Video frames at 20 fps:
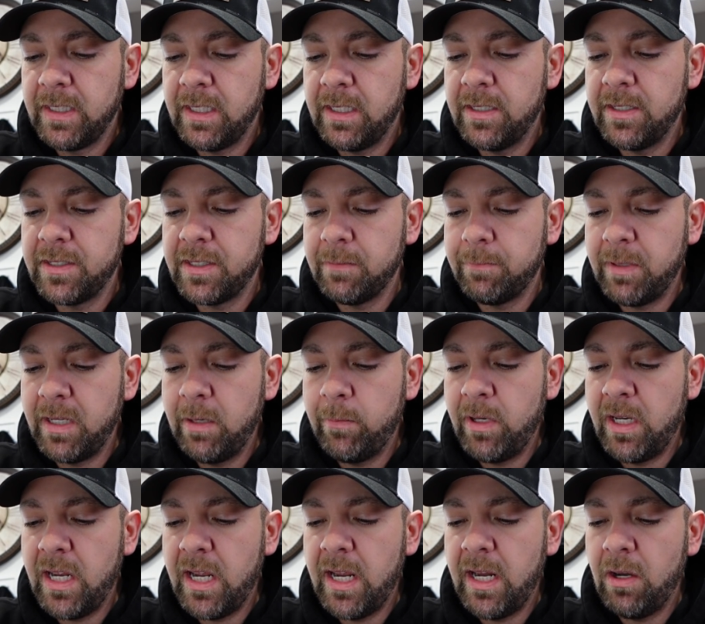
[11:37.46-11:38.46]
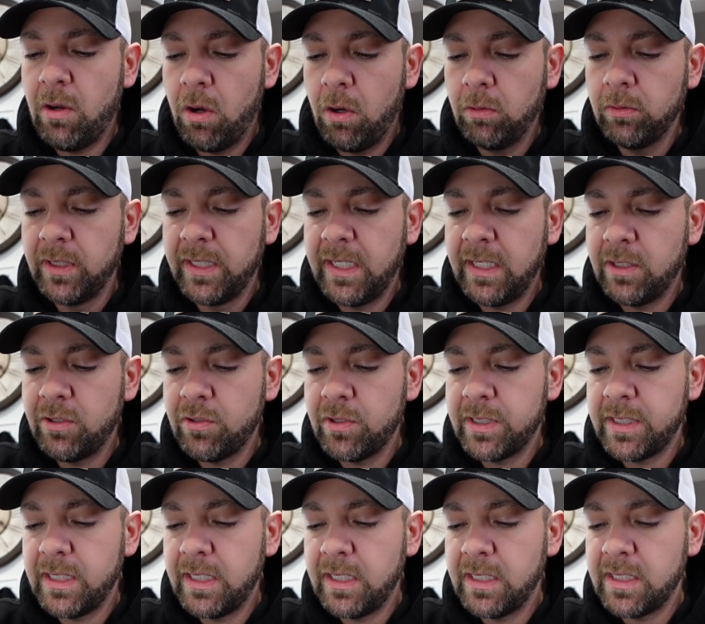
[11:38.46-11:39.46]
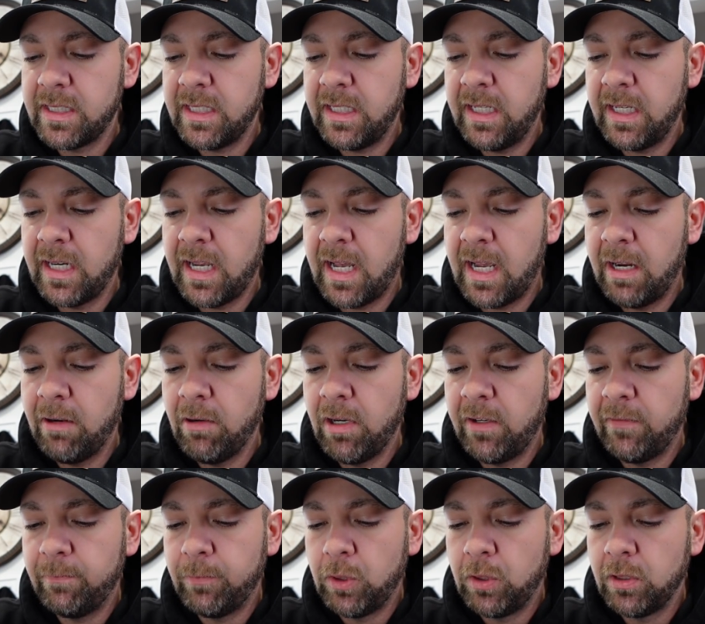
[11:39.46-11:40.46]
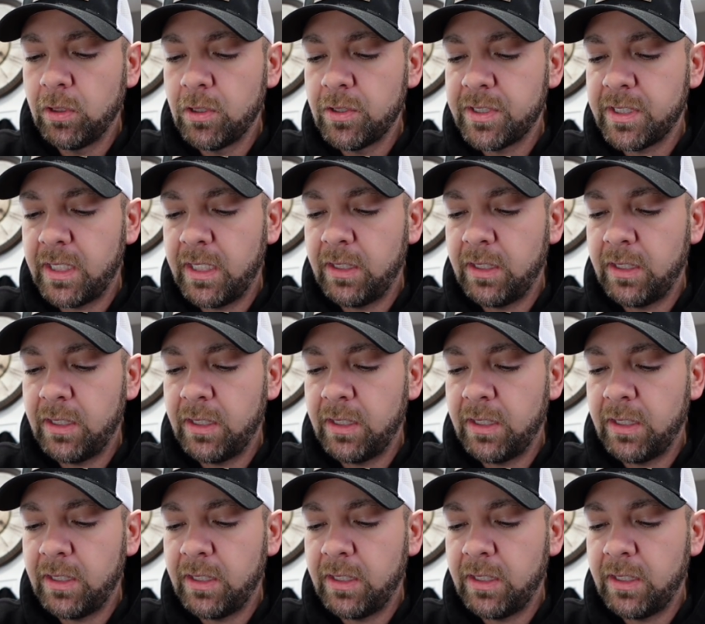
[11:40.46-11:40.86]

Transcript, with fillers: Is the PBA only interested in seeing high rev bowlers